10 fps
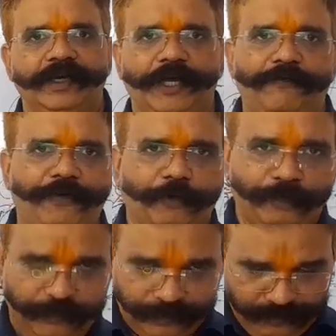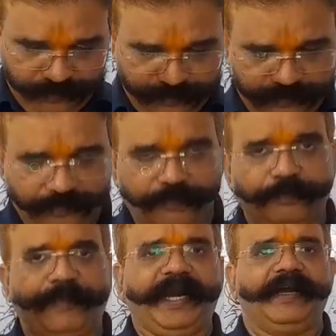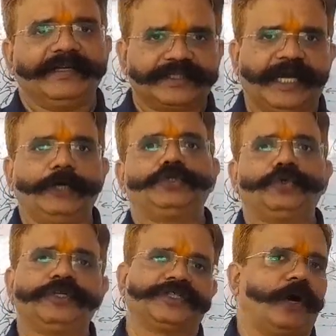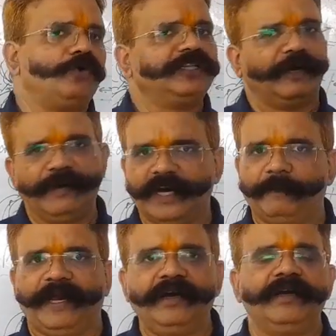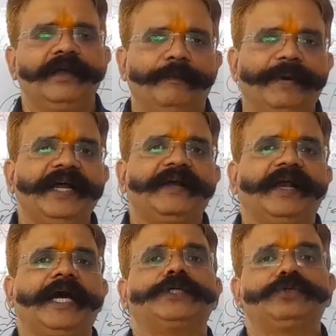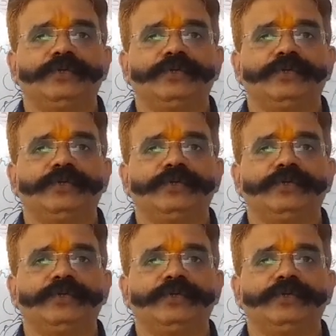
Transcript: If you bring south to the south, they will repel. Bring north to